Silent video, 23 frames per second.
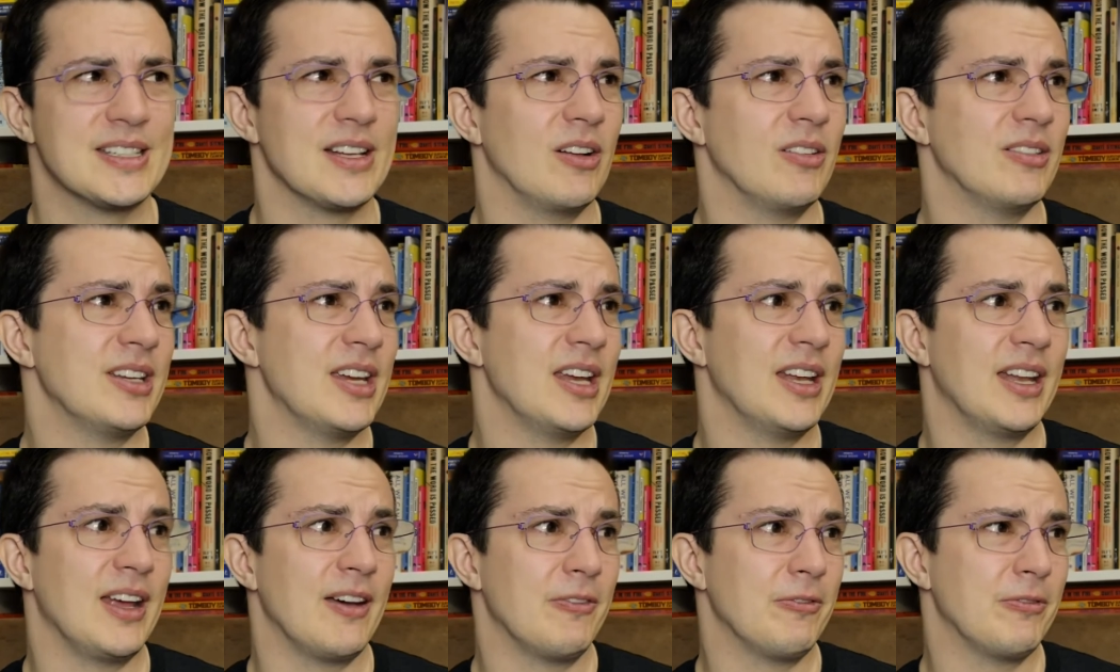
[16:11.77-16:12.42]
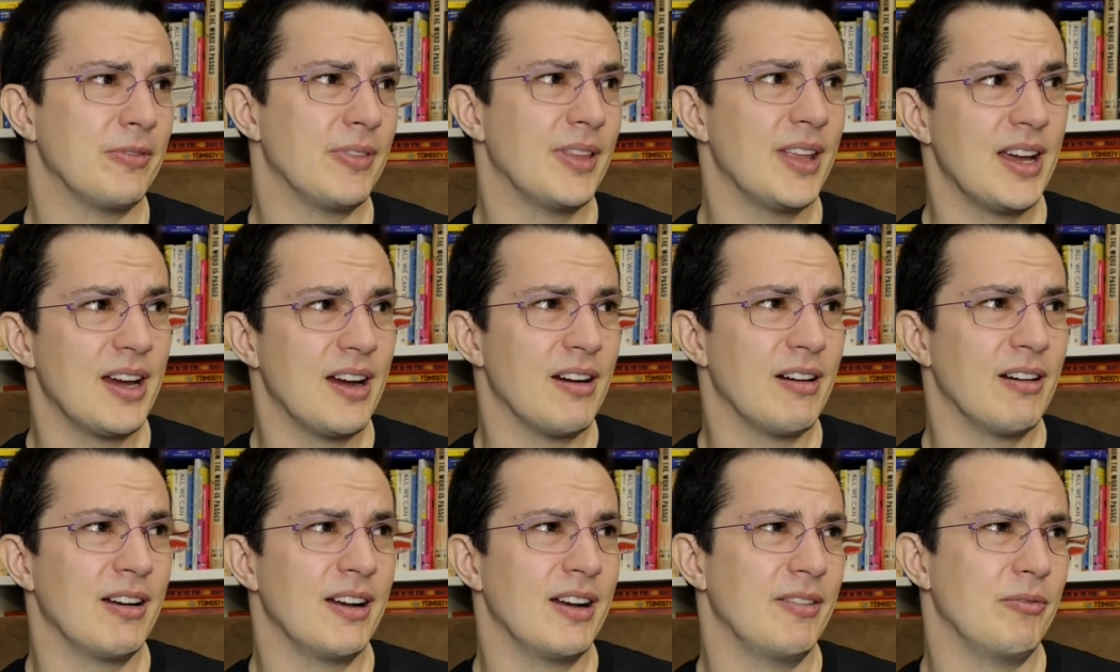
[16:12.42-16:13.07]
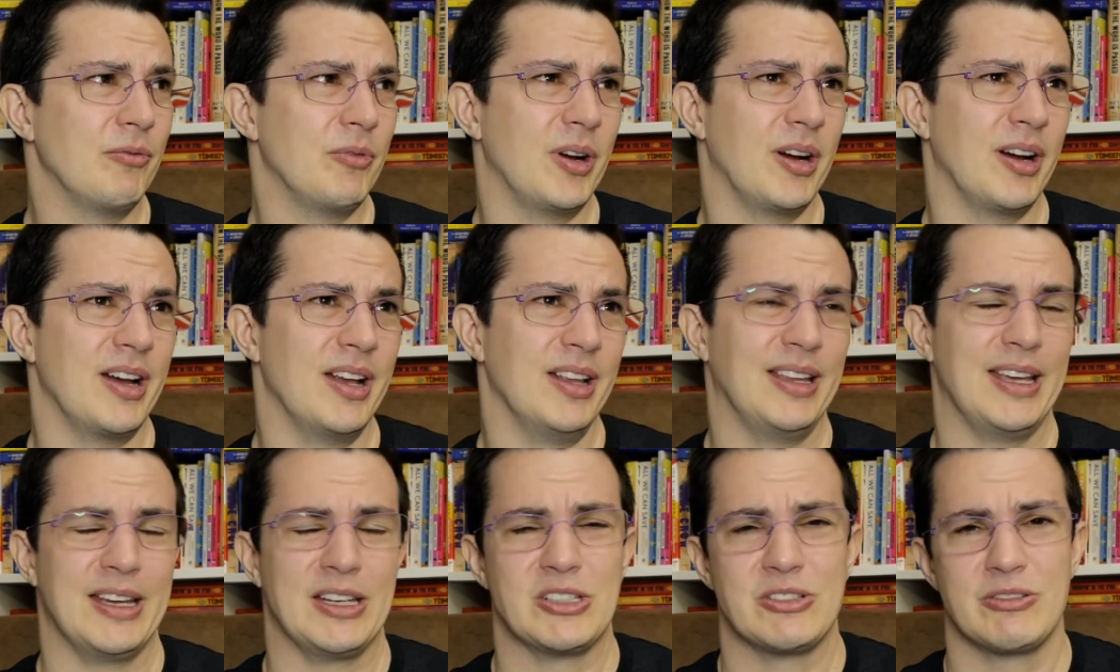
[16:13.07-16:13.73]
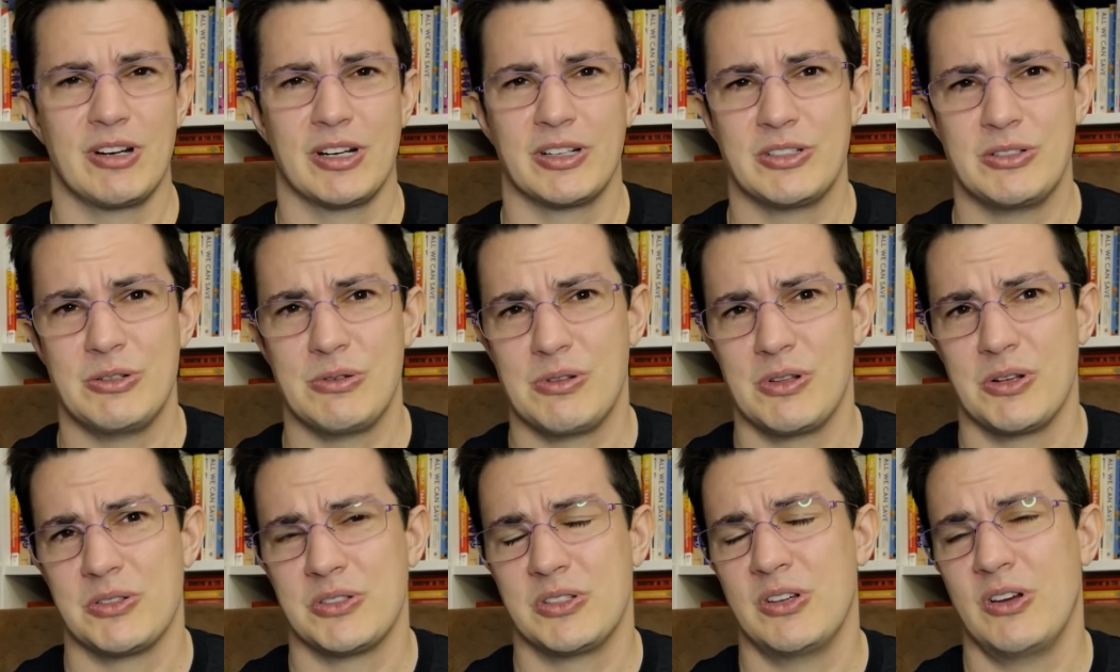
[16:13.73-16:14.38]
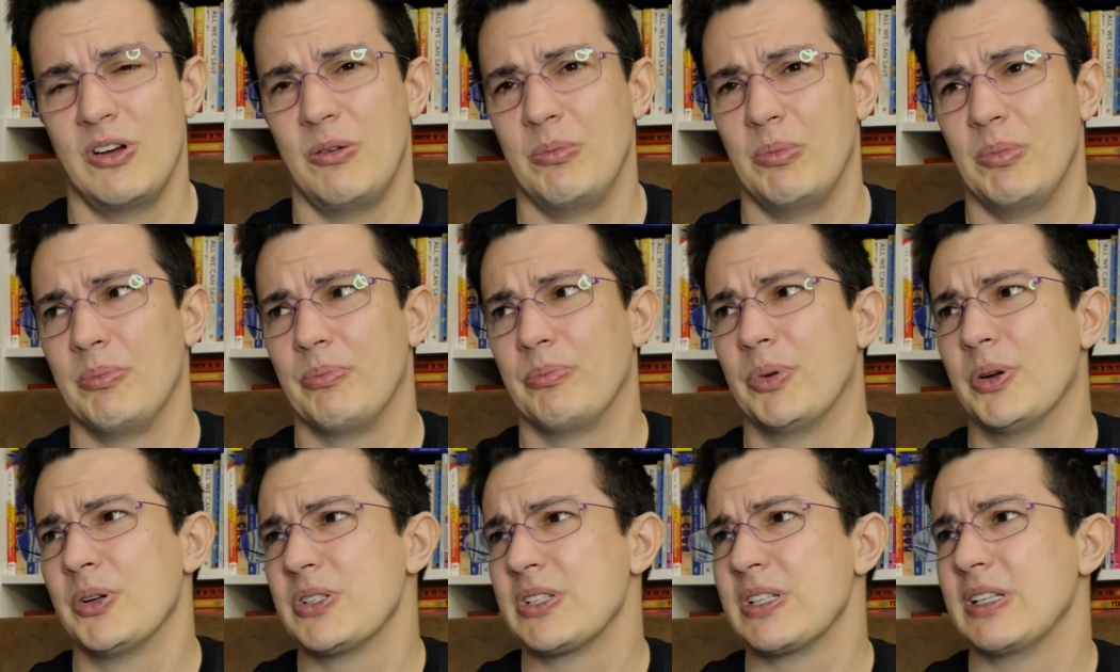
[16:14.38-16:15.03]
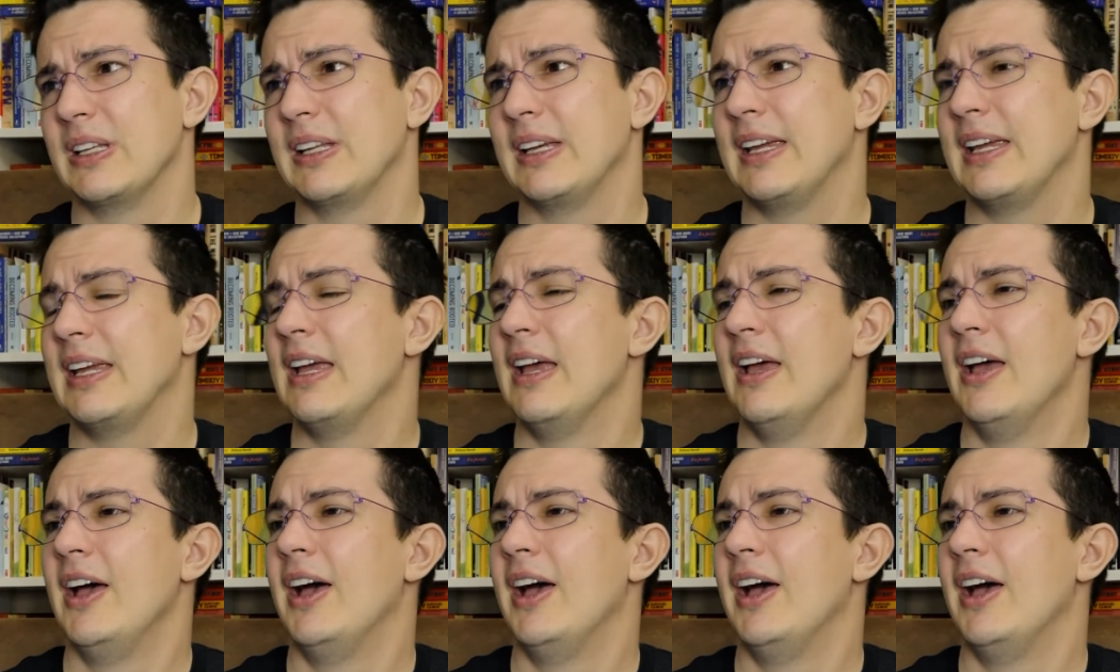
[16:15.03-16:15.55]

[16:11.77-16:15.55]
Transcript: I'll DNF there where it like struck too close to home personally.